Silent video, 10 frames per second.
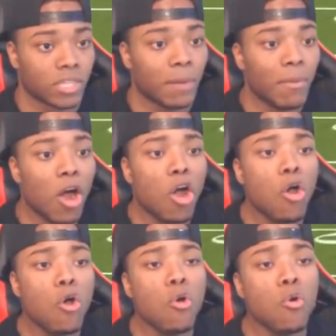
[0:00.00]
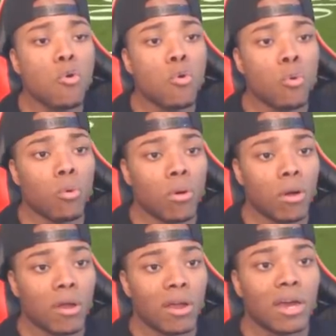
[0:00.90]
Come on.
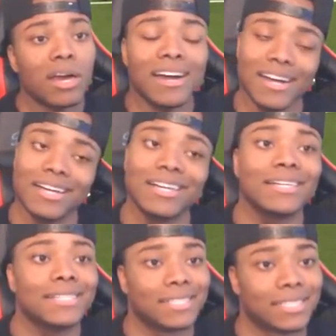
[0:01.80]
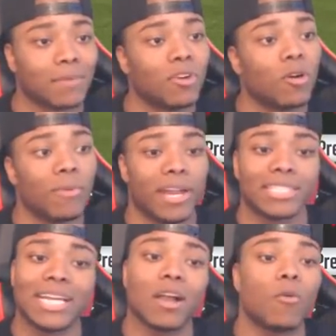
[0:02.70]
who's? Come on, man.
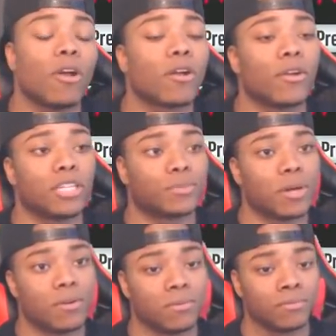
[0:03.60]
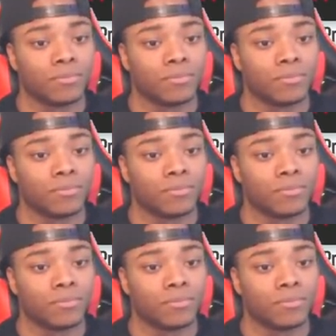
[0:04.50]
It's not going to work on us, bro.